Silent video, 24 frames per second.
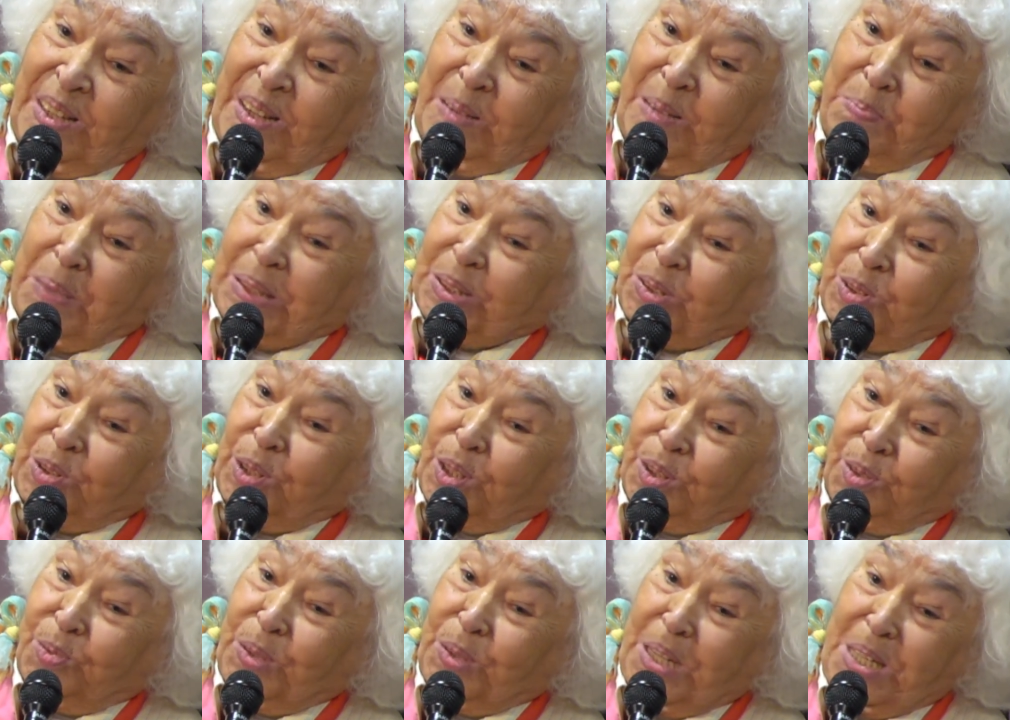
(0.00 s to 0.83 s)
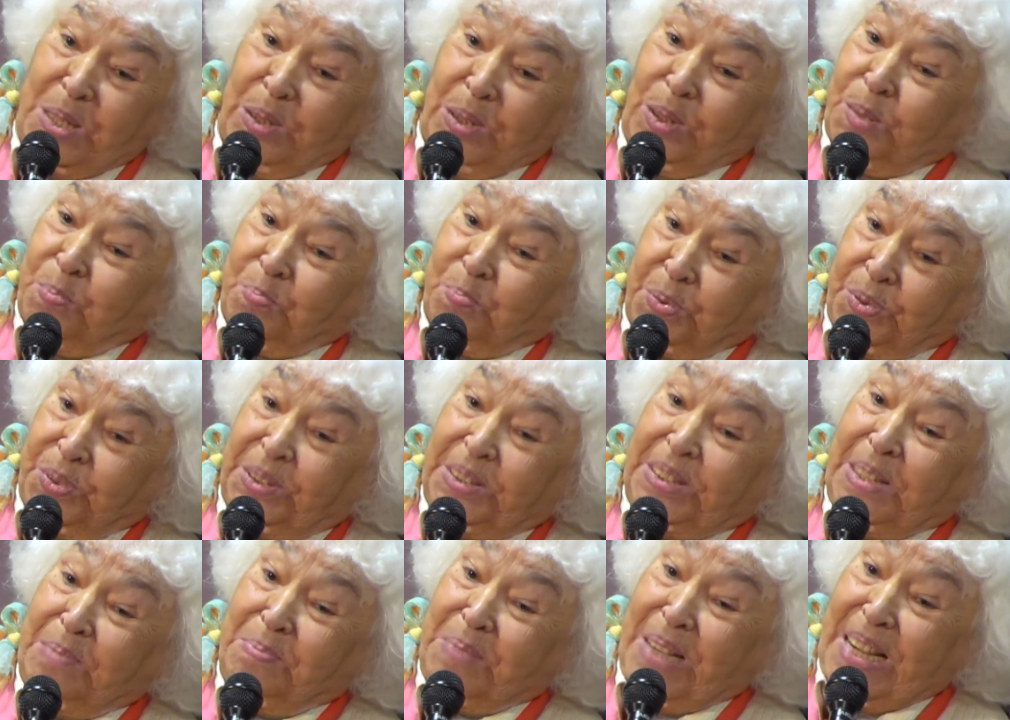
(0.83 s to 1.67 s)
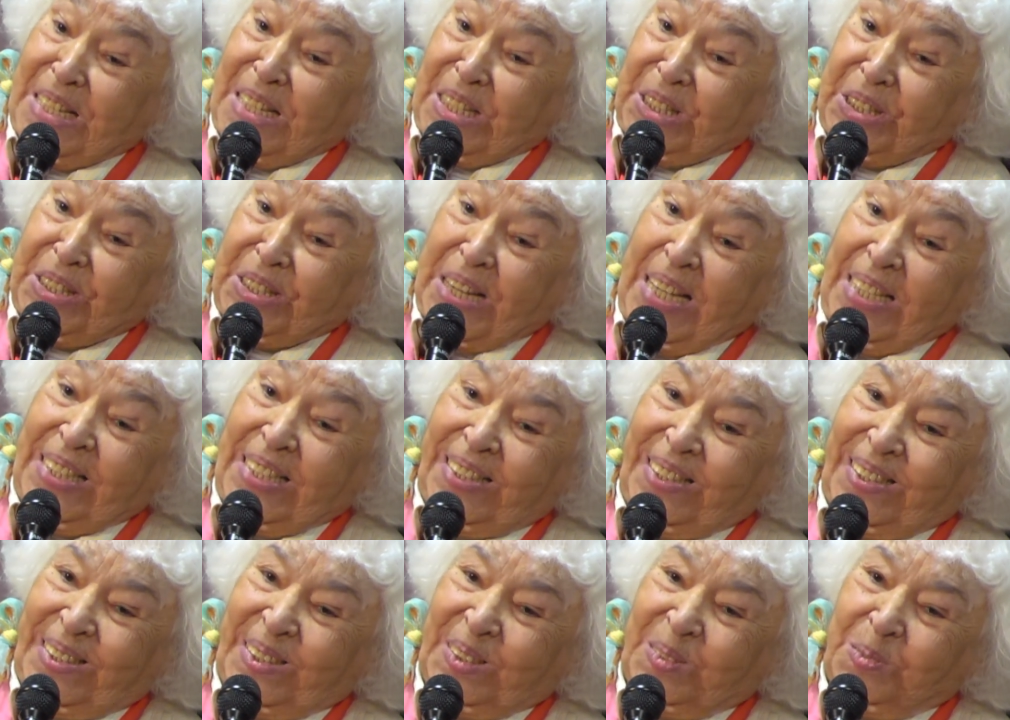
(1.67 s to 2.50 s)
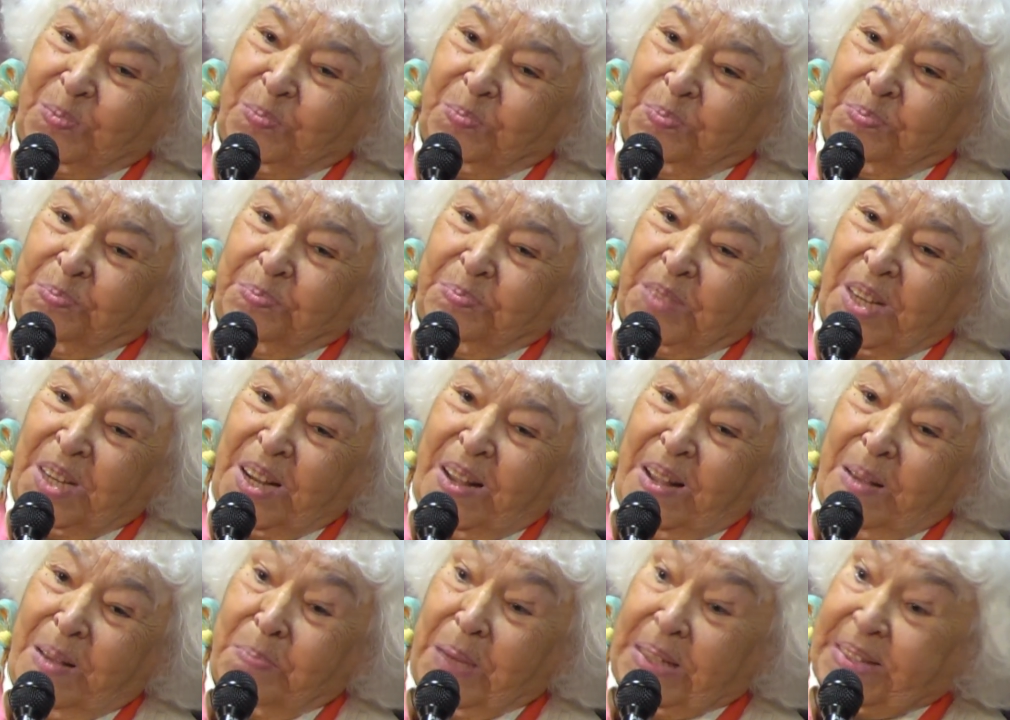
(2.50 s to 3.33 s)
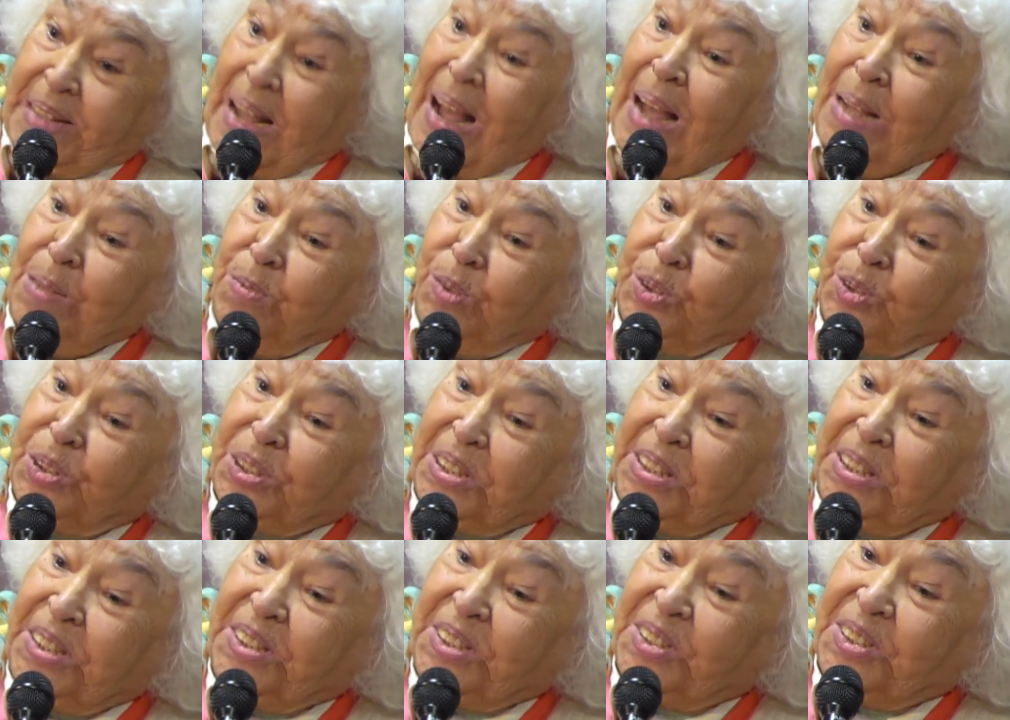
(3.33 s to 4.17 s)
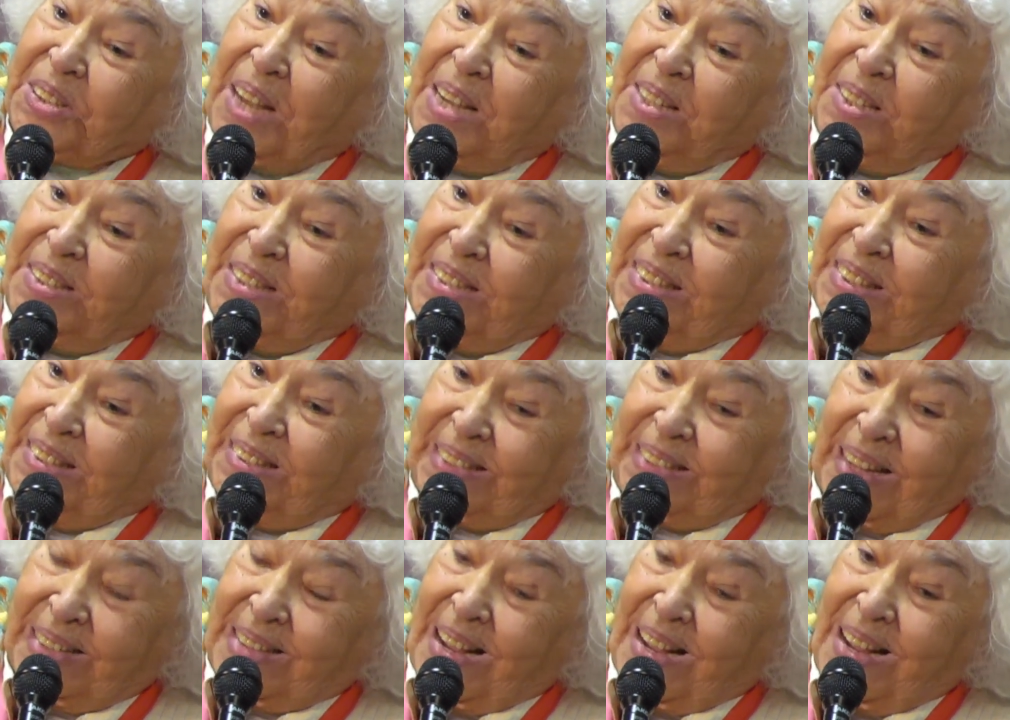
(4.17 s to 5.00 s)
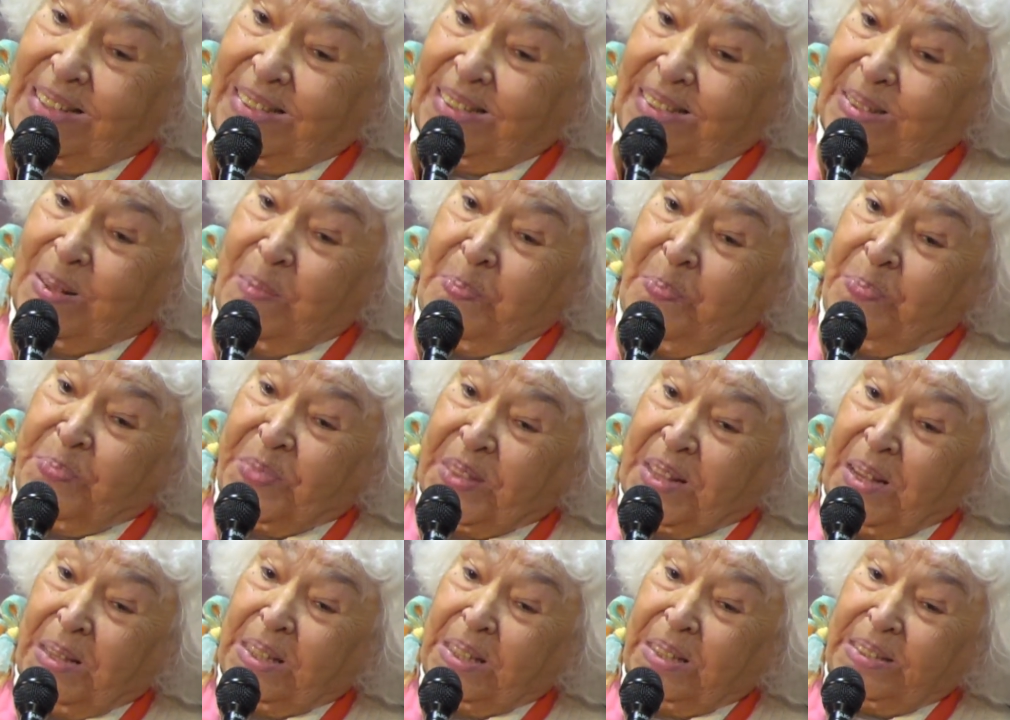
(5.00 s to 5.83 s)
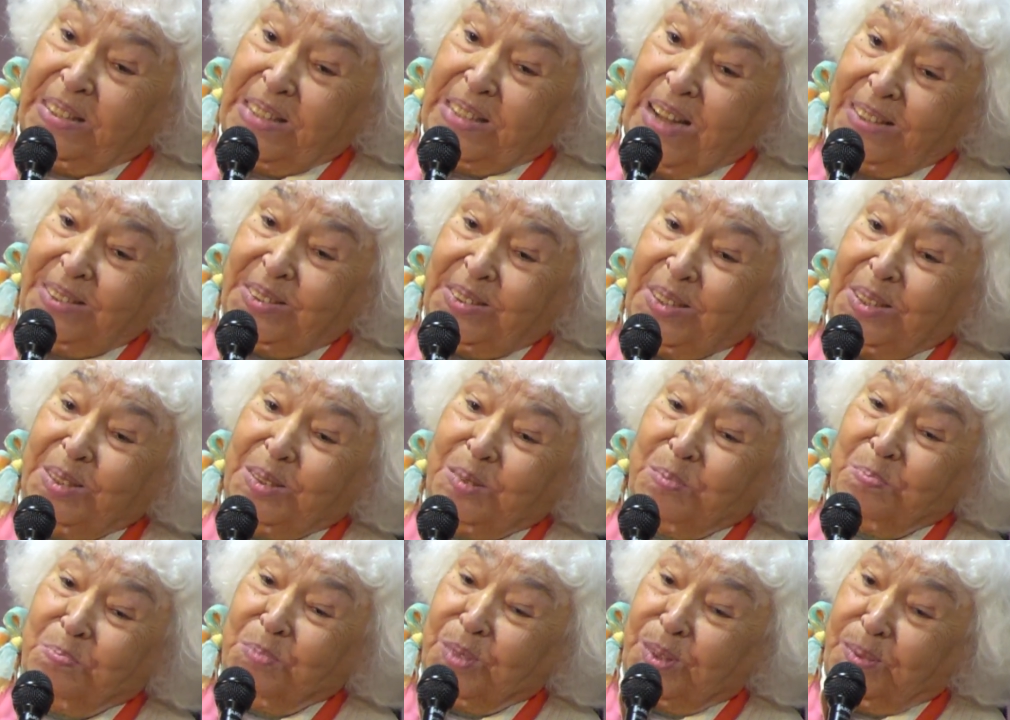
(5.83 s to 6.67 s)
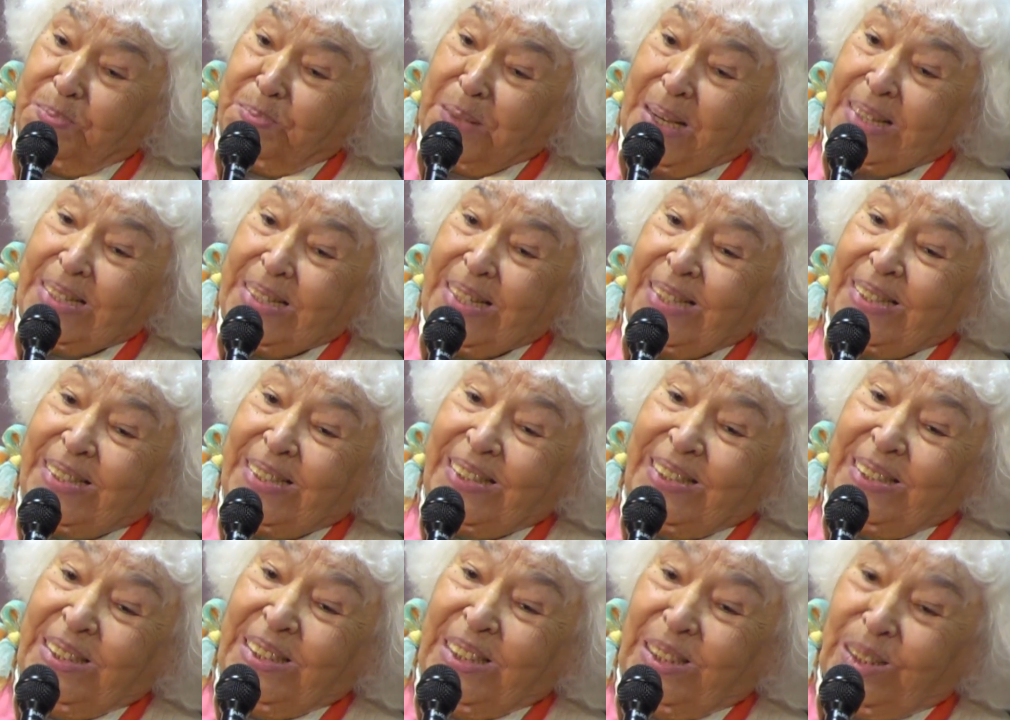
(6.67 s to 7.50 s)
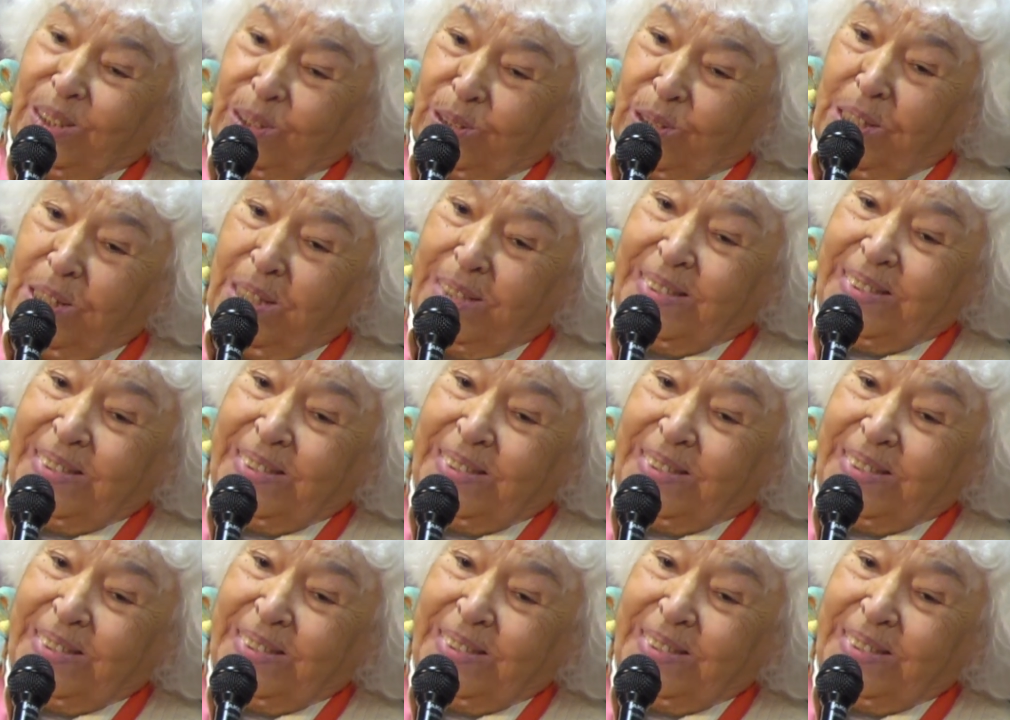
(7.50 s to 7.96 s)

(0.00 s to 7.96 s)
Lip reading: But God will not put them in jail. But I was criticizing Sadat, Nasser, Mubarak, God,